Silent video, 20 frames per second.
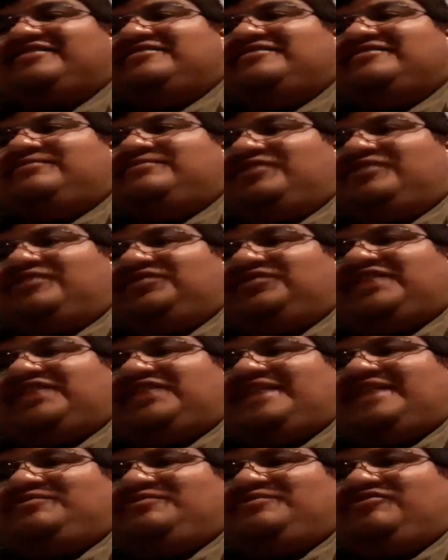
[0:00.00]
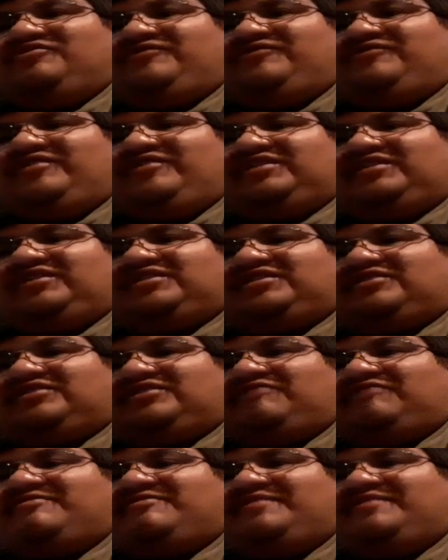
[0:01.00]
put that movie right there that
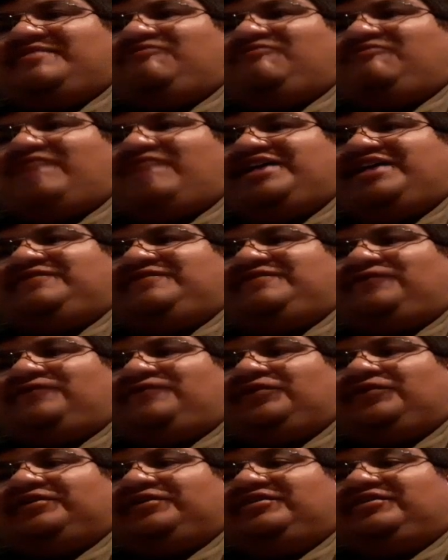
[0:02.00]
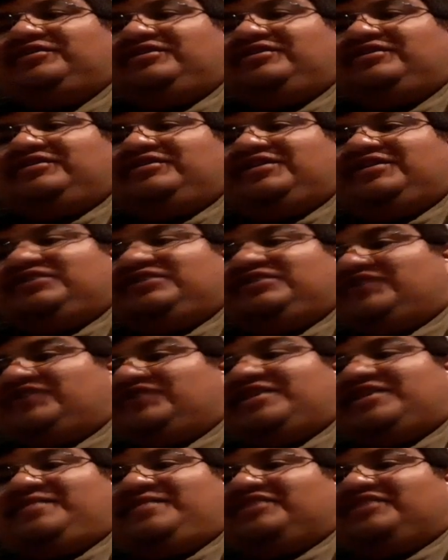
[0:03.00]
we've been waiting for.
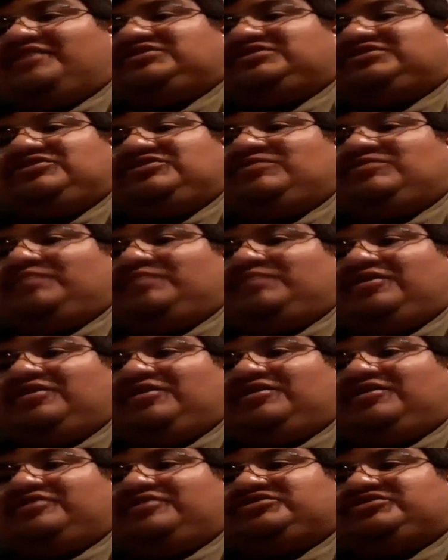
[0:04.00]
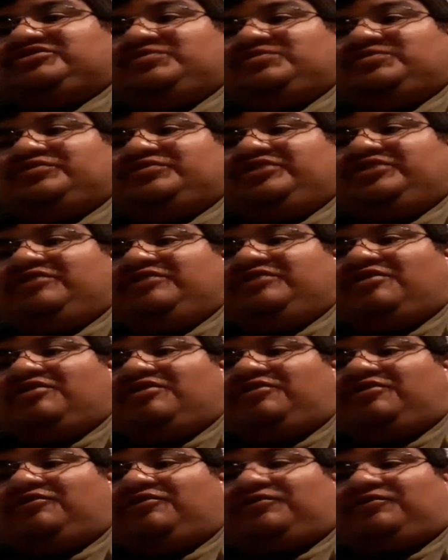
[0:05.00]
Dragon Ball
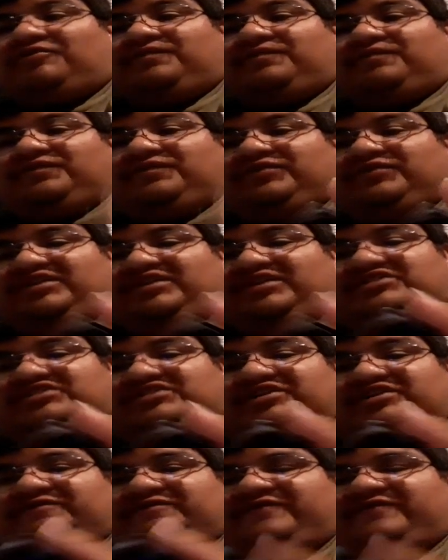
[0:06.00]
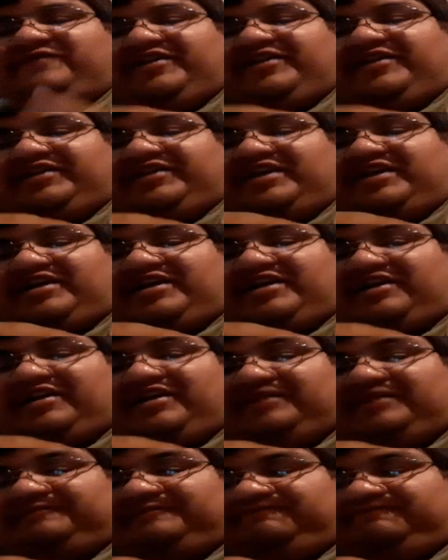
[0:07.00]
Superhero. It's already finally got on.
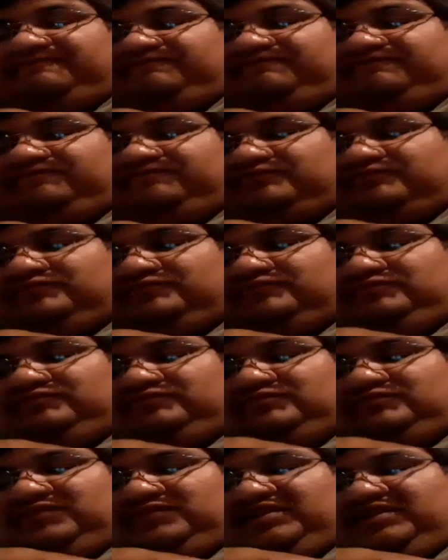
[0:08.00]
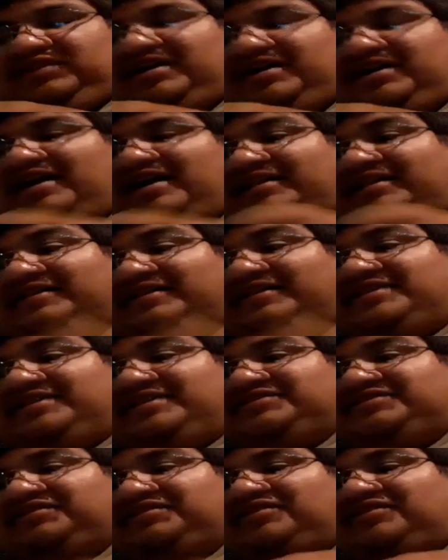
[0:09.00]
Golly, it
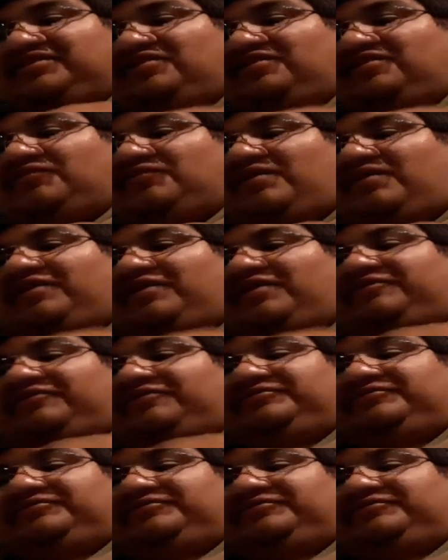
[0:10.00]
took a long while.